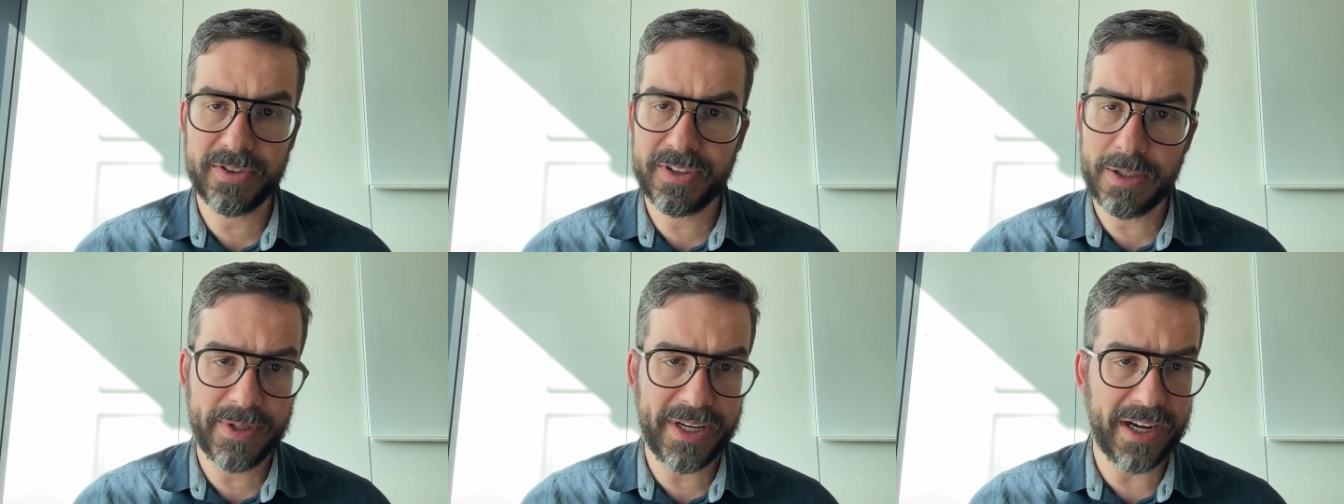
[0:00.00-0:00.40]

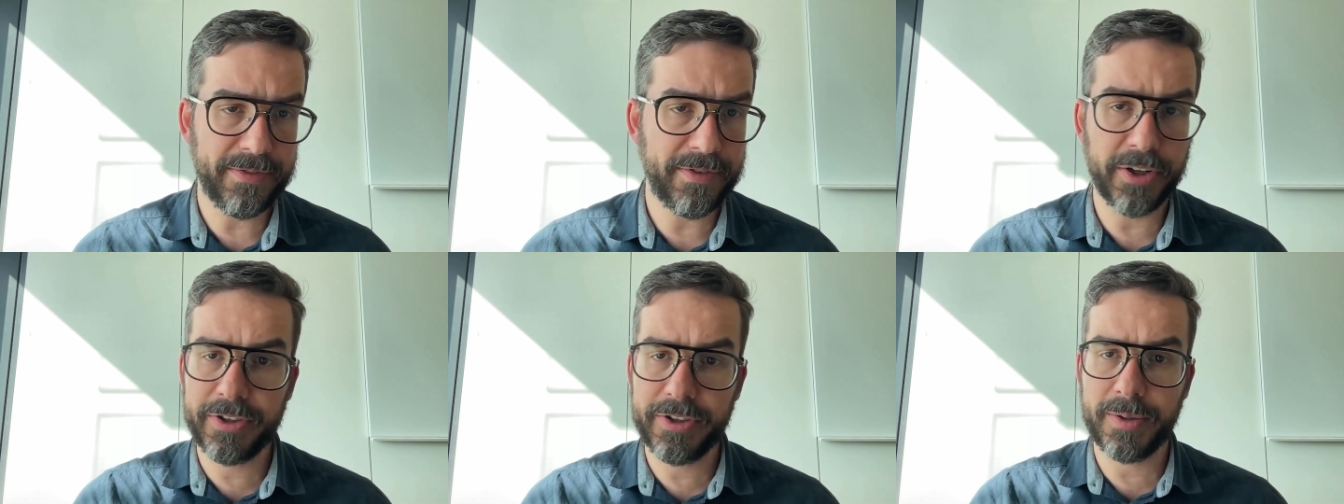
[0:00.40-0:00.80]
Say we have
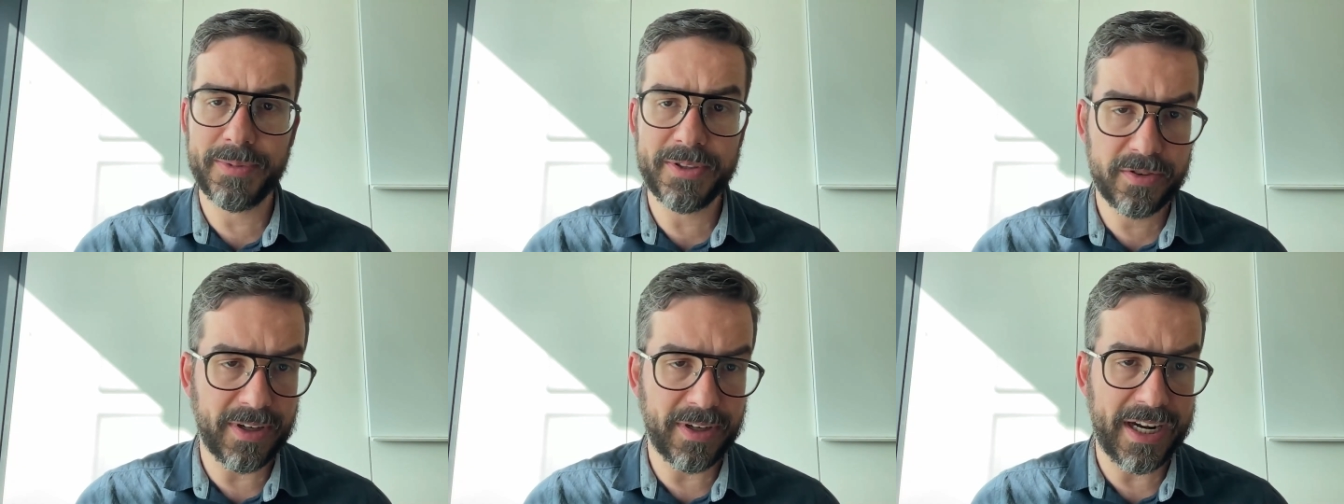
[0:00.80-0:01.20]

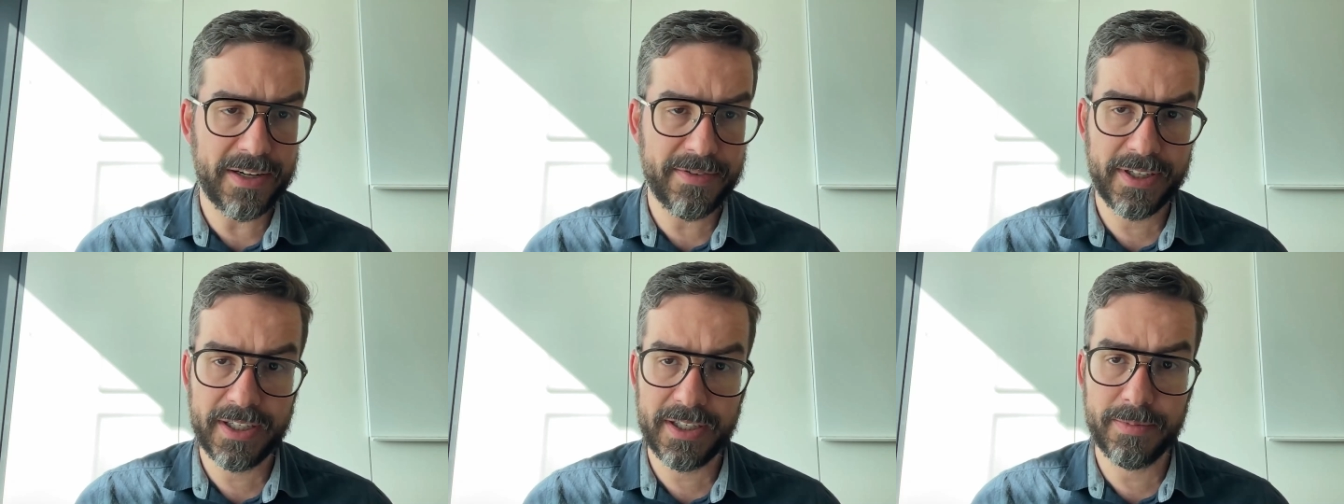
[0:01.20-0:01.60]
autonomous
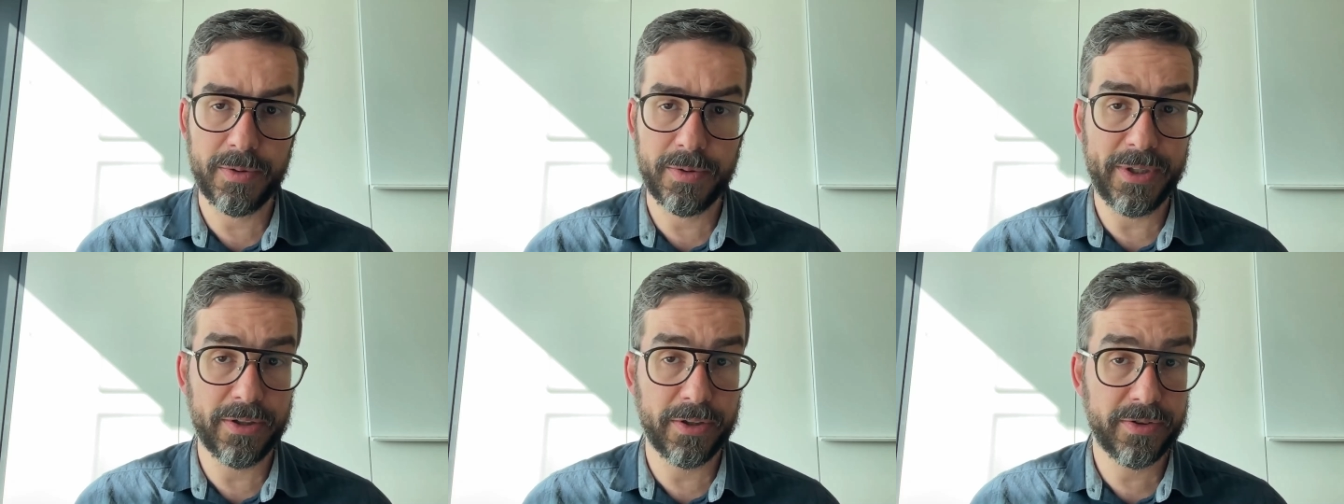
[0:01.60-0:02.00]
driving,
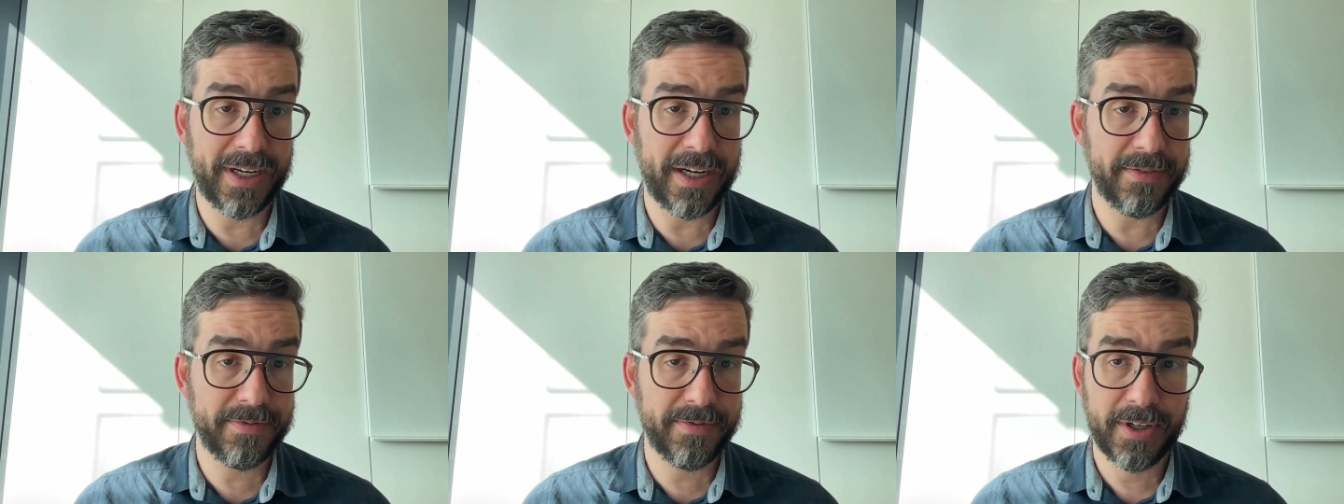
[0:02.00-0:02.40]
we also
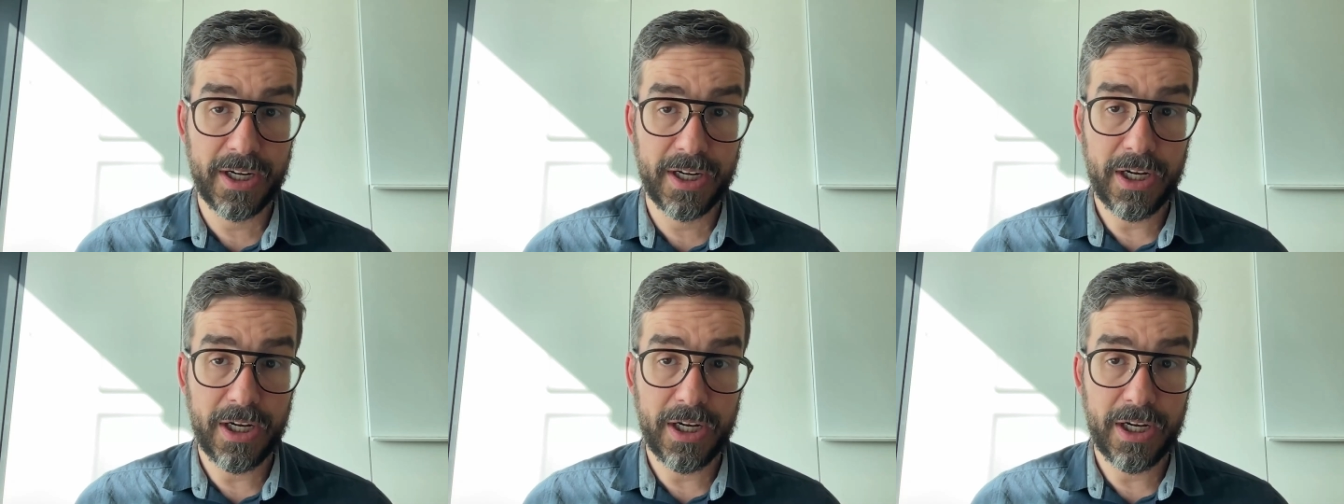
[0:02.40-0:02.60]
have